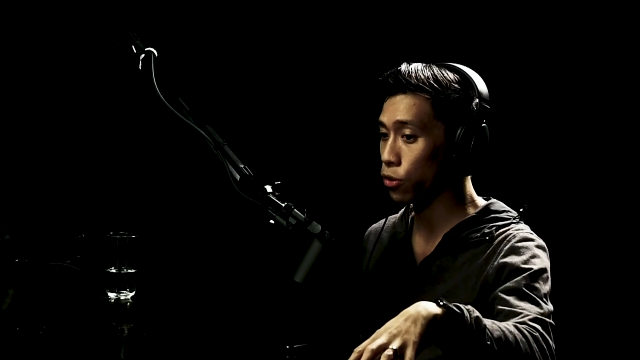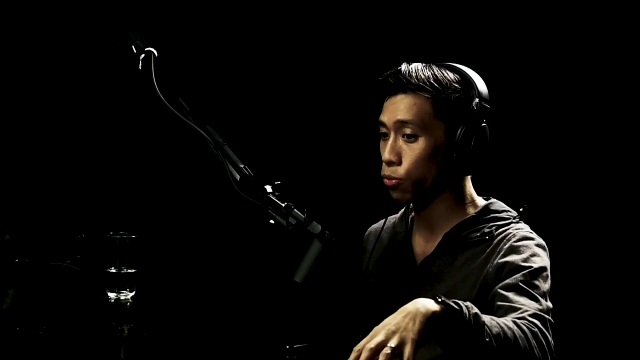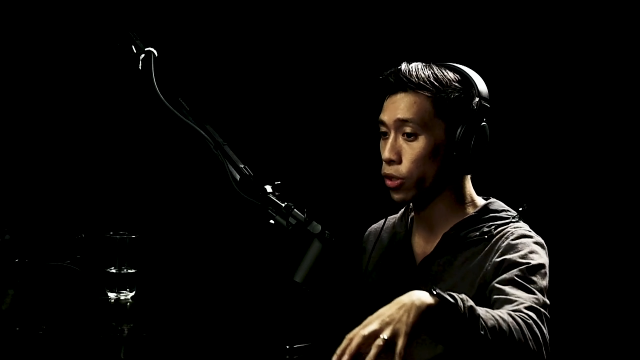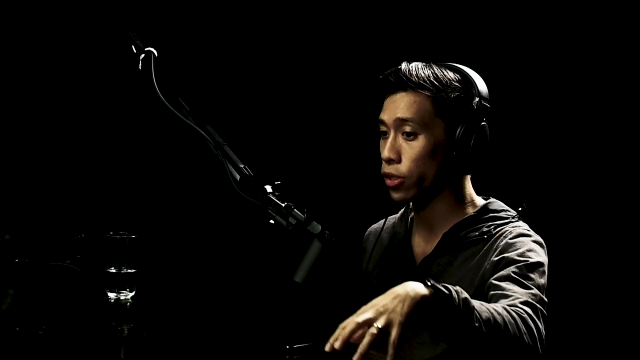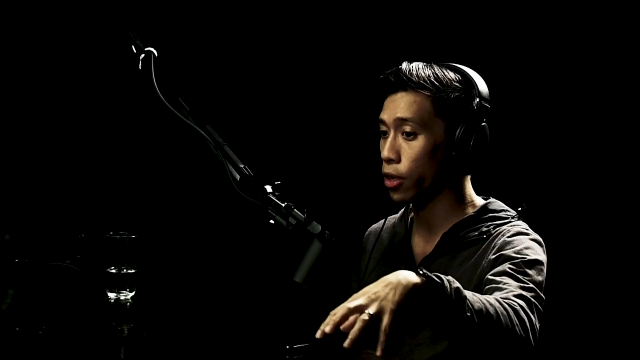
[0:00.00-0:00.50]

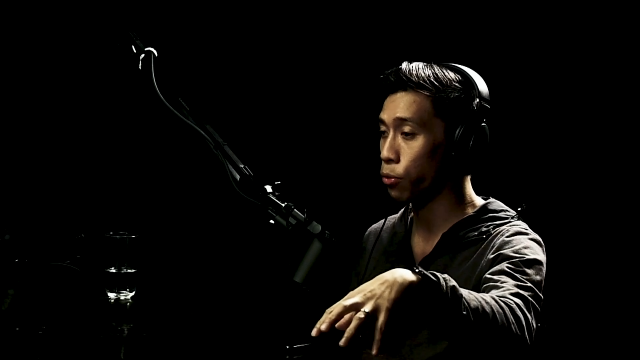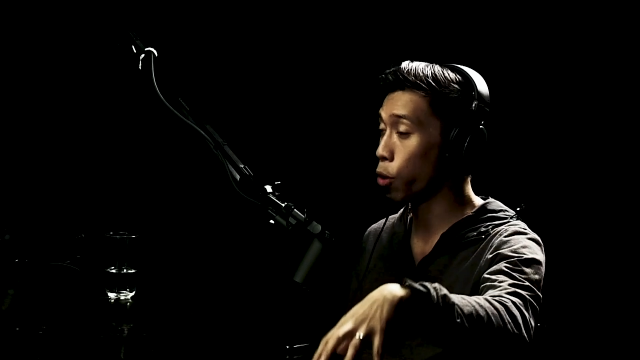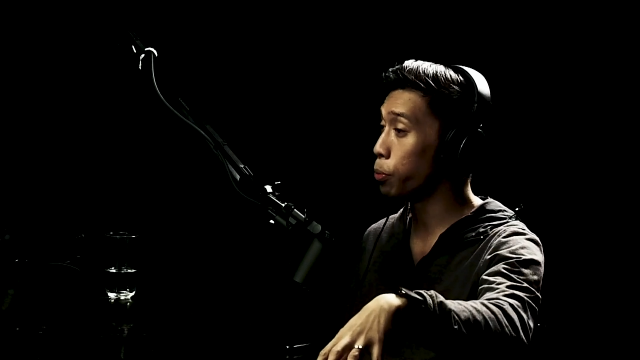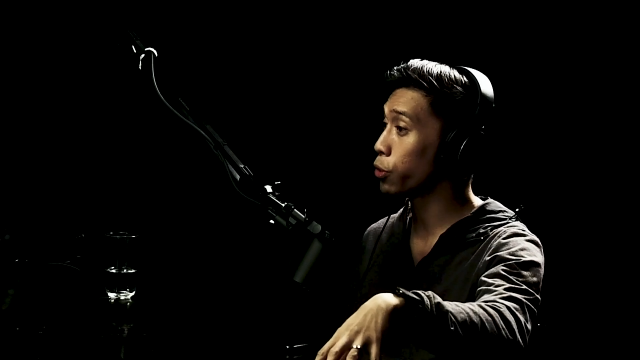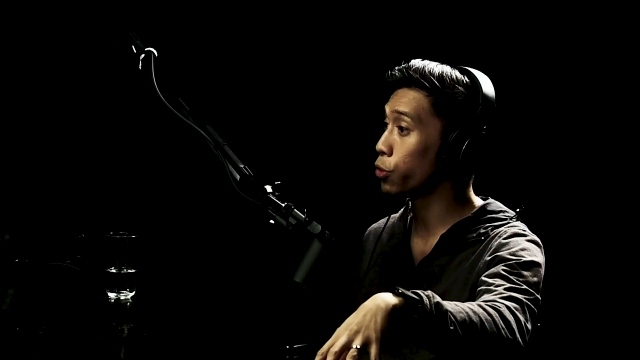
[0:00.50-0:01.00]
was
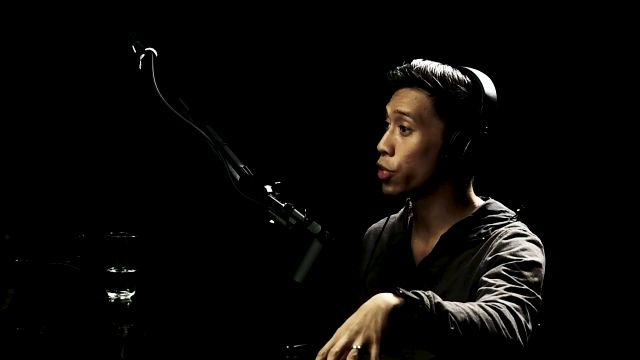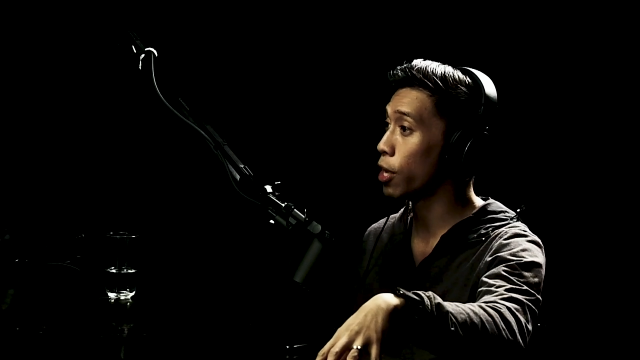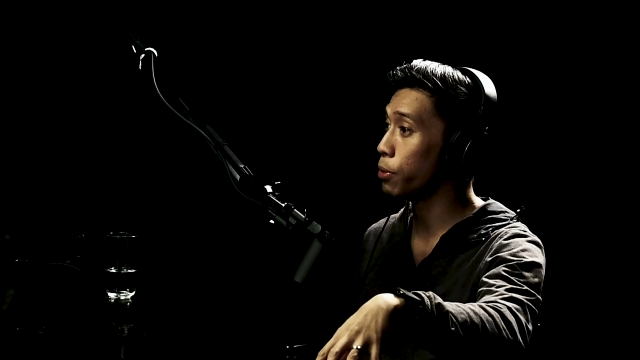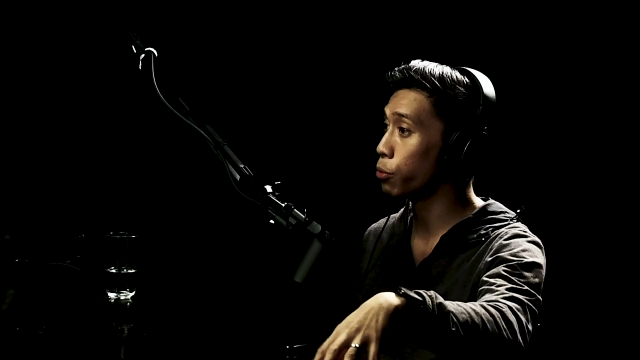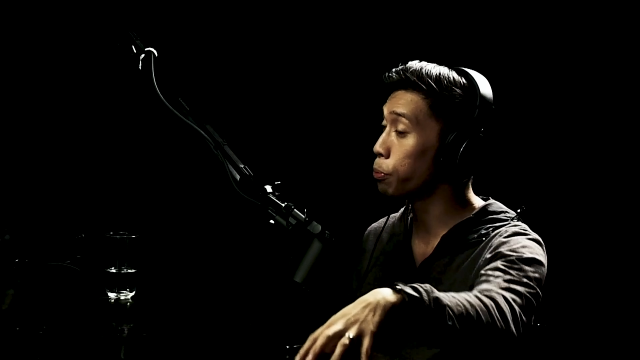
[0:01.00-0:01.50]
Roberto
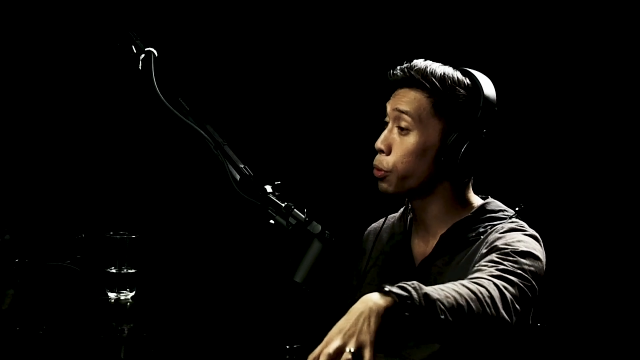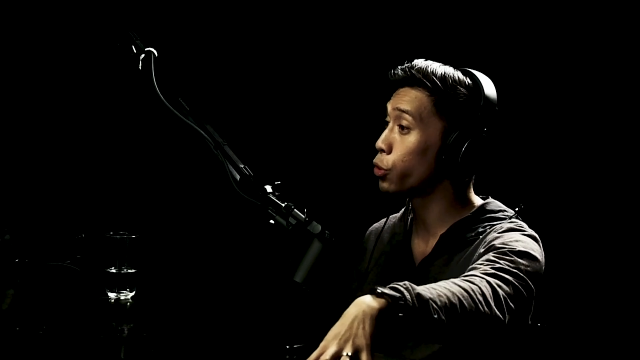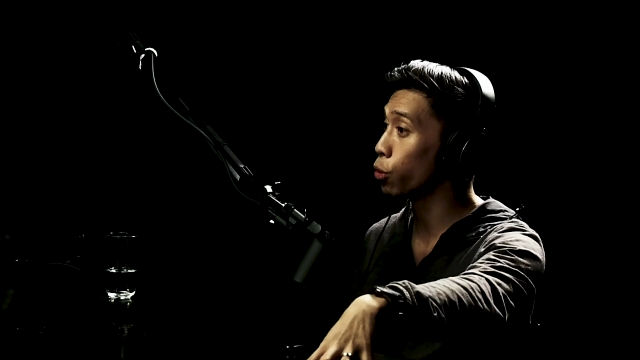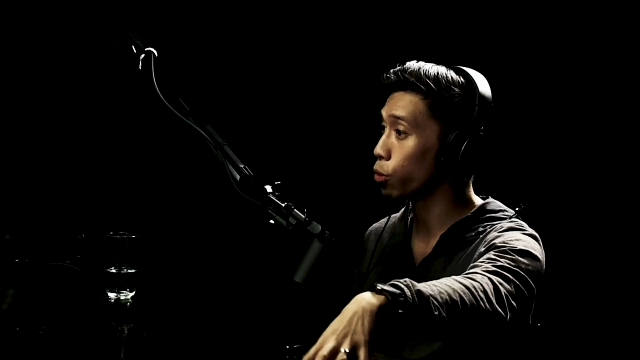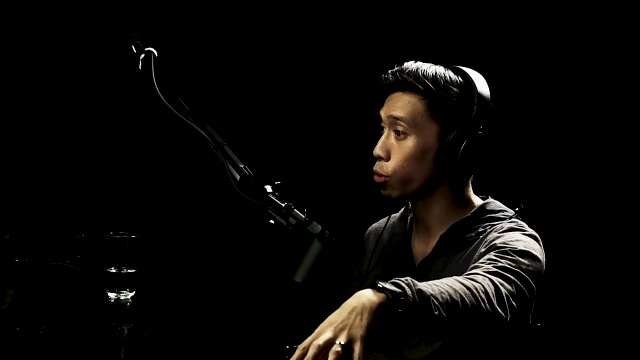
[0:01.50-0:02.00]

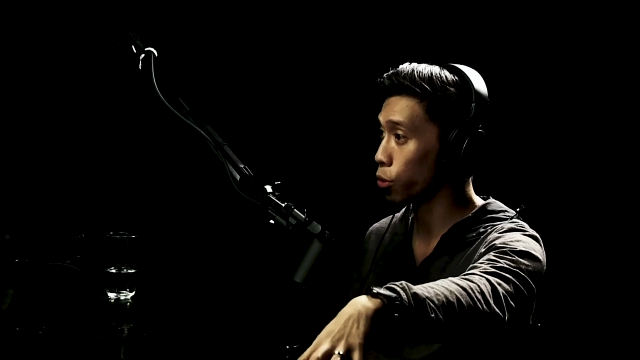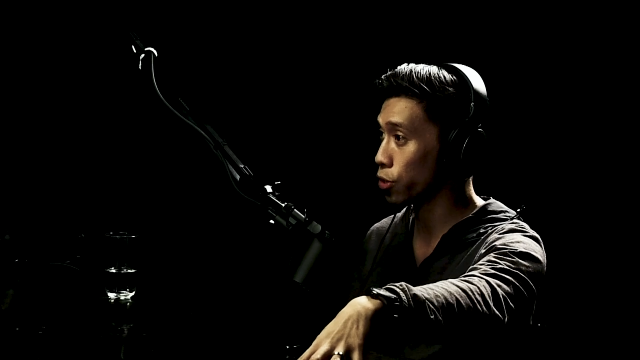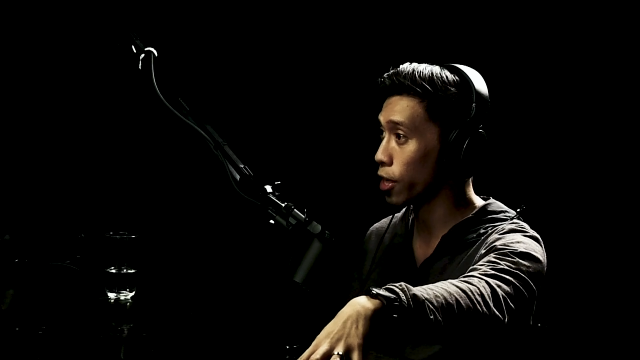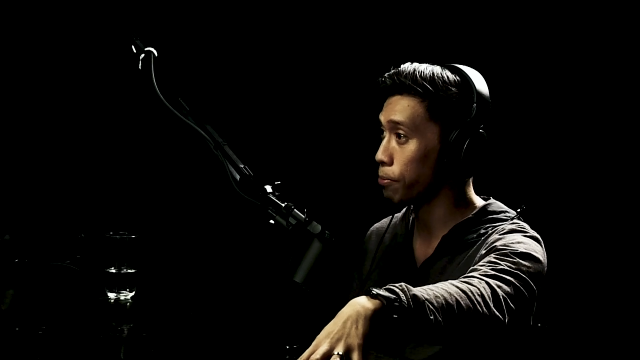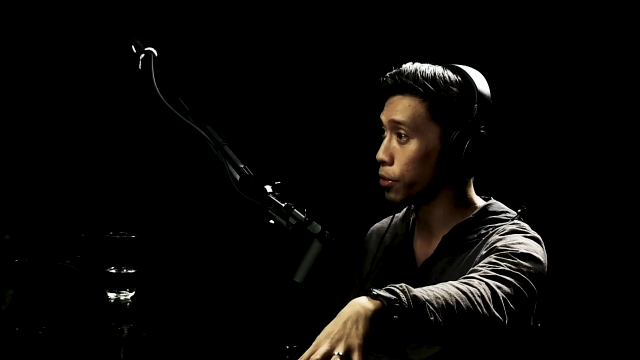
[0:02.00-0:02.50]
Corsame,